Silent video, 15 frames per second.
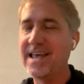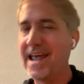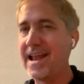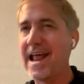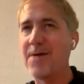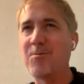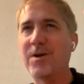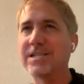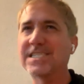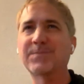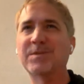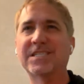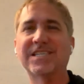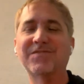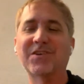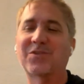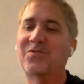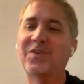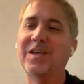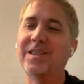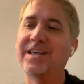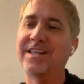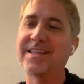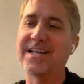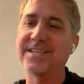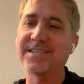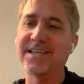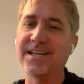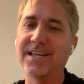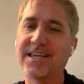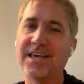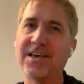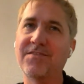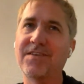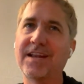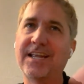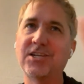and how, what specific feeling that's going to give.